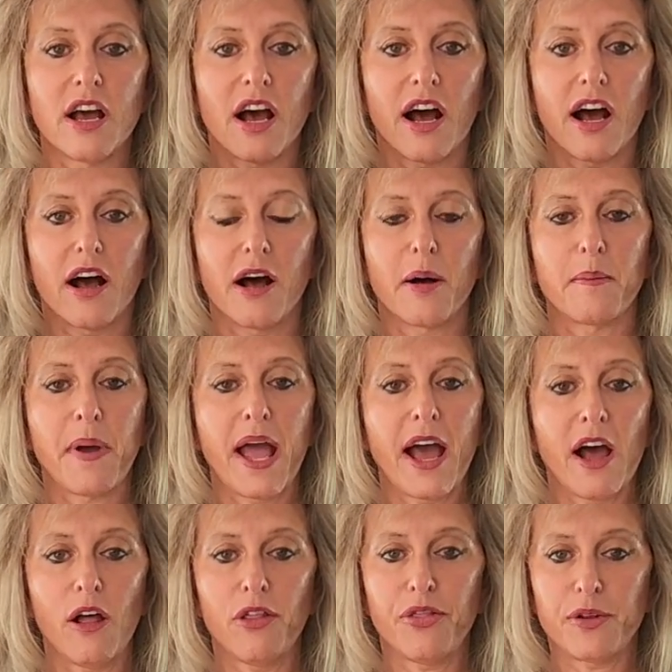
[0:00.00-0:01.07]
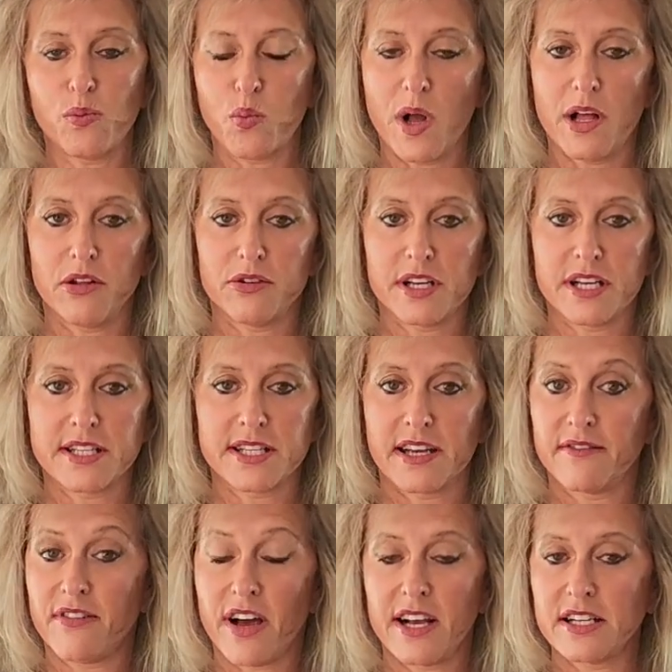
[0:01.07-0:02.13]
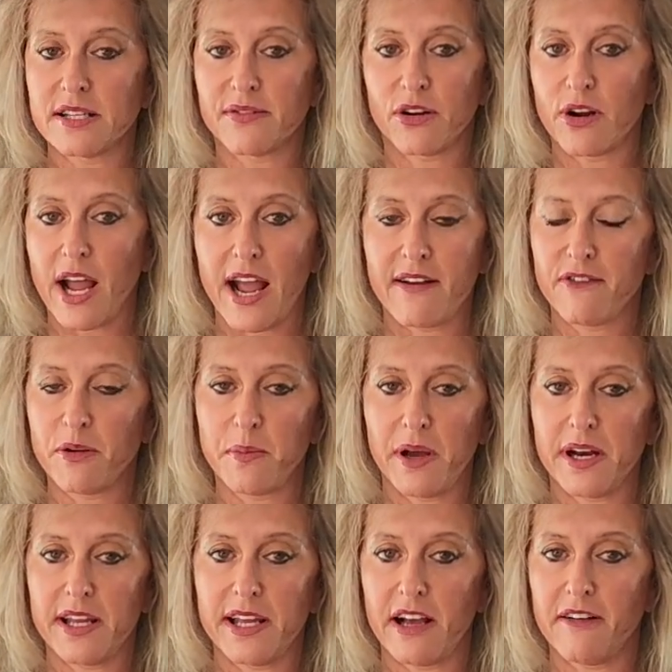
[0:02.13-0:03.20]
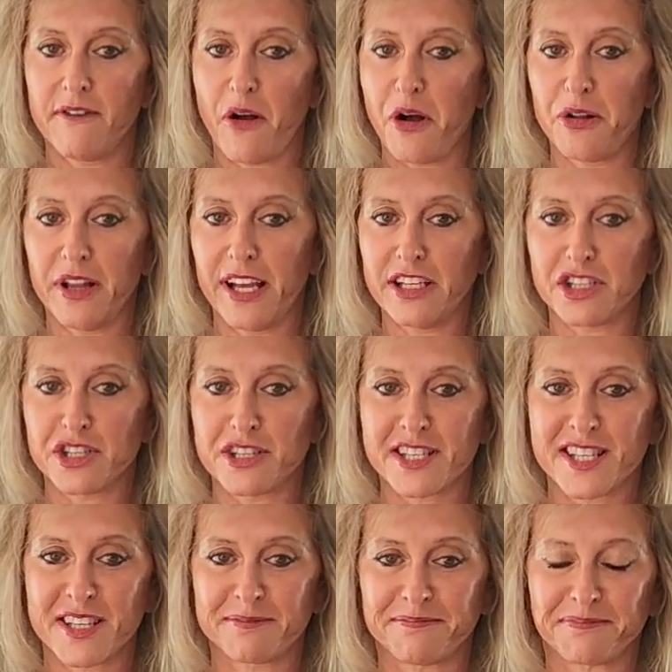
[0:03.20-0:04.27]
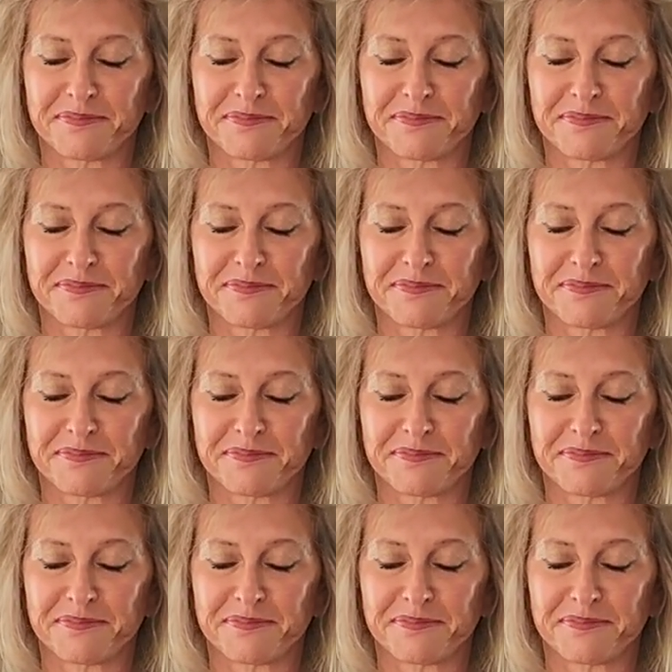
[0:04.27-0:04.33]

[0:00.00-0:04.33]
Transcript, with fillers: health and wellness advice for everybody of all ages.